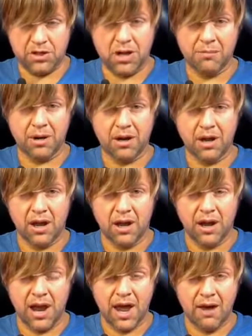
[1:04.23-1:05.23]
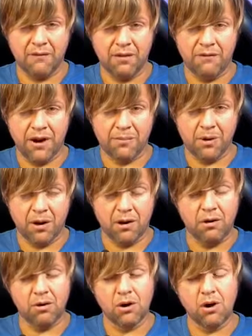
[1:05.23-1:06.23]
your stomach and have the
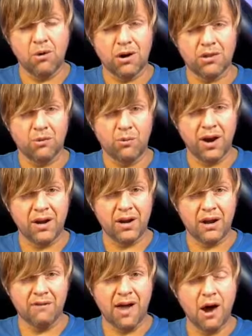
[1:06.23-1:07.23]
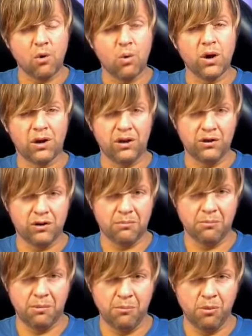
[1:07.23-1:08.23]
vibrato go at the rate of how quickly you
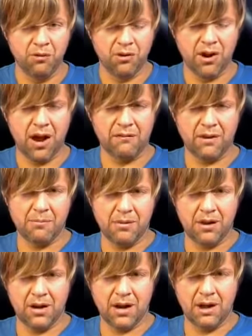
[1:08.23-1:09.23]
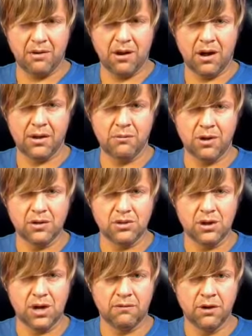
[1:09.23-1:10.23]
can move your diaphragm in and out.
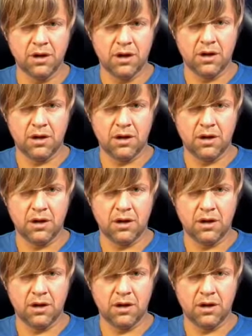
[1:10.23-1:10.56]
Otherwise you have